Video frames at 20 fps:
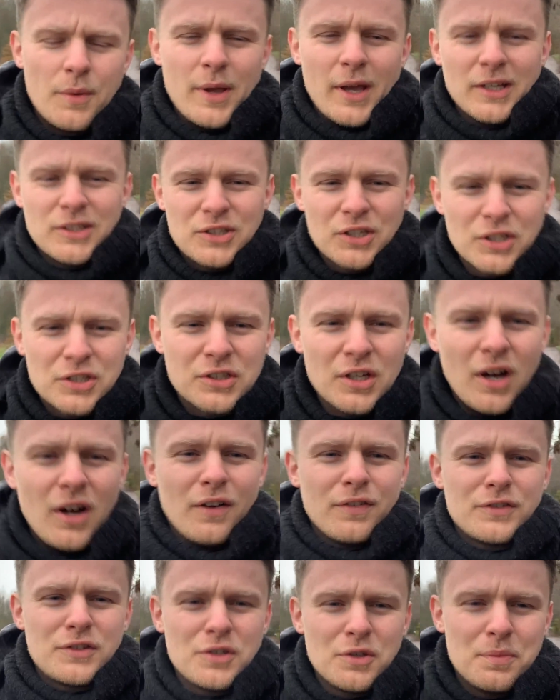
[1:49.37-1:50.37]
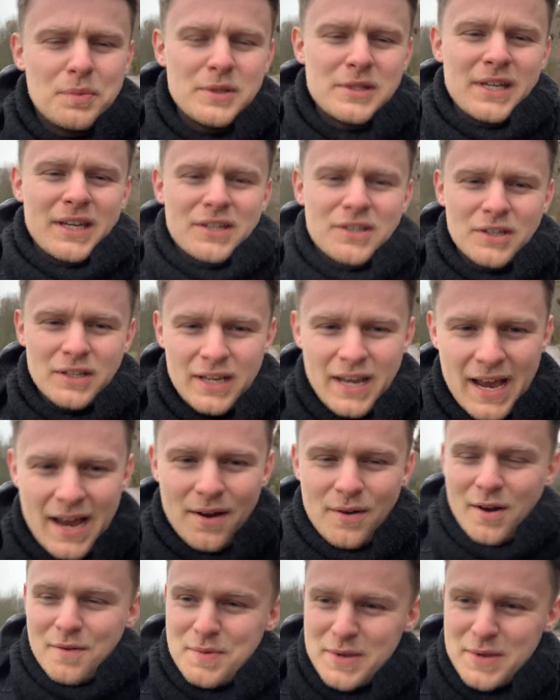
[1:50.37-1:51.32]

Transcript: we are just off to position now.